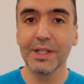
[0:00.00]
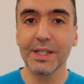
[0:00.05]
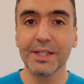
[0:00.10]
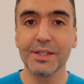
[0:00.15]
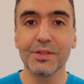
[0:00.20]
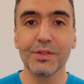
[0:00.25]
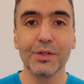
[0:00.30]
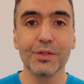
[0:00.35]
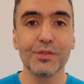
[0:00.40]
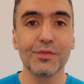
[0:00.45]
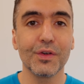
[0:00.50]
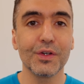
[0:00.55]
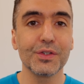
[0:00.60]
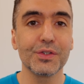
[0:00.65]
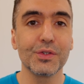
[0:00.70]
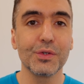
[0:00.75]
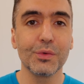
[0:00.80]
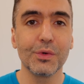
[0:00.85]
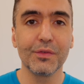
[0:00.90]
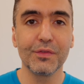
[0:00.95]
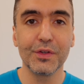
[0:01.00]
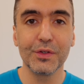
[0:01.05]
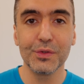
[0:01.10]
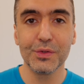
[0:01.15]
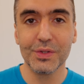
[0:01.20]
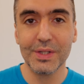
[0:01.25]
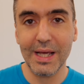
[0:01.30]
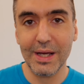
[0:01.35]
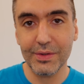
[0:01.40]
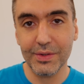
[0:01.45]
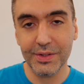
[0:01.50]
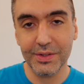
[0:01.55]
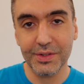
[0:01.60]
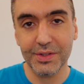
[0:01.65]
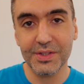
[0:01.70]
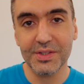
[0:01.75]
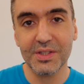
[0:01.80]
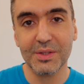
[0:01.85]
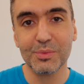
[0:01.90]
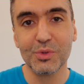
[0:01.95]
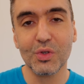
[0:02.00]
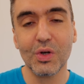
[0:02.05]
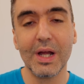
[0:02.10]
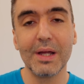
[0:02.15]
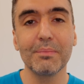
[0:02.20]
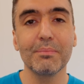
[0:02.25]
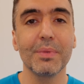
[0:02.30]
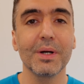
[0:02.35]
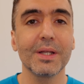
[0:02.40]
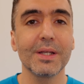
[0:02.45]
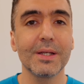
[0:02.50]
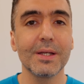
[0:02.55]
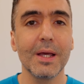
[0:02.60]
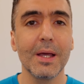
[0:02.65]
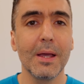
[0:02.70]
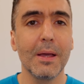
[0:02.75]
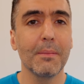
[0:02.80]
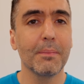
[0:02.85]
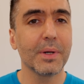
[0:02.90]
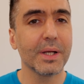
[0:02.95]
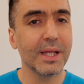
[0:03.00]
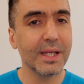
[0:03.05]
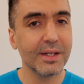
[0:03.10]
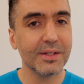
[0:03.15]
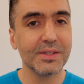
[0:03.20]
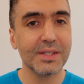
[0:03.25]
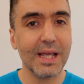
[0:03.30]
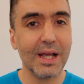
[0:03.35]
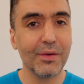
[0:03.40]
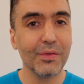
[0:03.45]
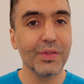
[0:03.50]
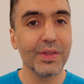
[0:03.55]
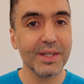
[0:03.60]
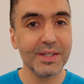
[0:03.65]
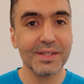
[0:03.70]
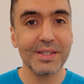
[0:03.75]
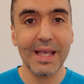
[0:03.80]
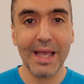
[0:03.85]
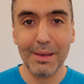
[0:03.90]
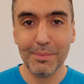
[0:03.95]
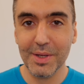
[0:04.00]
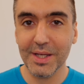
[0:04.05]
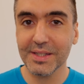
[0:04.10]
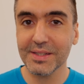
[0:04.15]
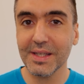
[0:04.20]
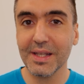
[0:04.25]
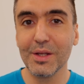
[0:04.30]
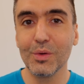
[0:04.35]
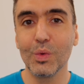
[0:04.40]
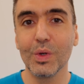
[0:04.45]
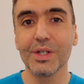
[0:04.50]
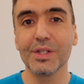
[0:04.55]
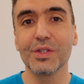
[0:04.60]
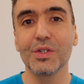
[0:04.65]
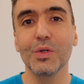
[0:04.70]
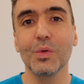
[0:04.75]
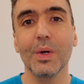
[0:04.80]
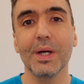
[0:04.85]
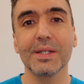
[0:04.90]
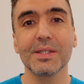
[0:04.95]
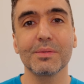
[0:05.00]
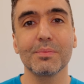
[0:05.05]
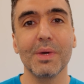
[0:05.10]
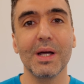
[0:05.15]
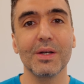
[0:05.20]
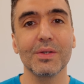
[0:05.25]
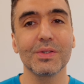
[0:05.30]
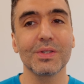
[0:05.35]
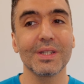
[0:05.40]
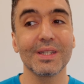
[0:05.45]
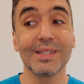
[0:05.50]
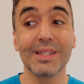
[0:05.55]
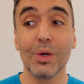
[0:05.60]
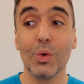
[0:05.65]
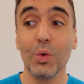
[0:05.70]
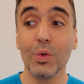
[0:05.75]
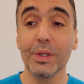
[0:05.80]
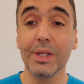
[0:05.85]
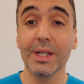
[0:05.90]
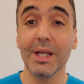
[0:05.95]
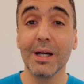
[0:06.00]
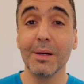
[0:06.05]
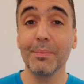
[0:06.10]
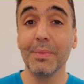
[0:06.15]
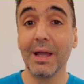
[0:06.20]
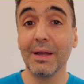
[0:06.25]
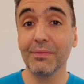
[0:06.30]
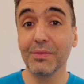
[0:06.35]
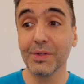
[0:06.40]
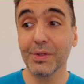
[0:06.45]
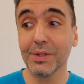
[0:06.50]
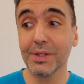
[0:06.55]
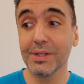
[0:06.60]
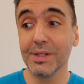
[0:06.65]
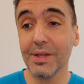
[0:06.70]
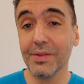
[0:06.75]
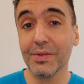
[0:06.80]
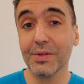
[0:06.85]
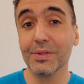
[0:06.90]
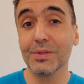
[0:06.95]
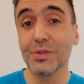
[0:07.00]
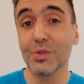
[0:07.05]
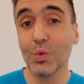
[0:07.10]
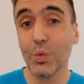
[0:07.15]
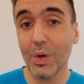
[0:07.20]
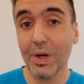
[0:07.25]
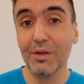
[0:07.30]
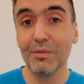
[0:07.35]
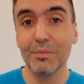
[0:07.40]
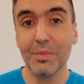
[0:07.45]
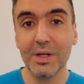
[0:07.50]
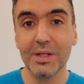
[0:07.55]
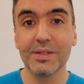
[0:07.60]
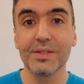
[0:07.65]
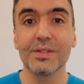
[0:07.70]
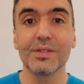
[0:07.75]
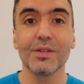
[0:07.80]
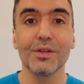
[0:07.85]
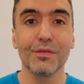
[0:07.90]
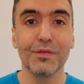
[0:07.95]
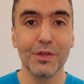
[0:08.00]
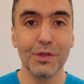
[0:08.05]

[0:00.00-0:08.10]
link to those first two reviews down under the subscribe button, but here's how this MX Anywhere 2S mouse is holding up after another 12 months of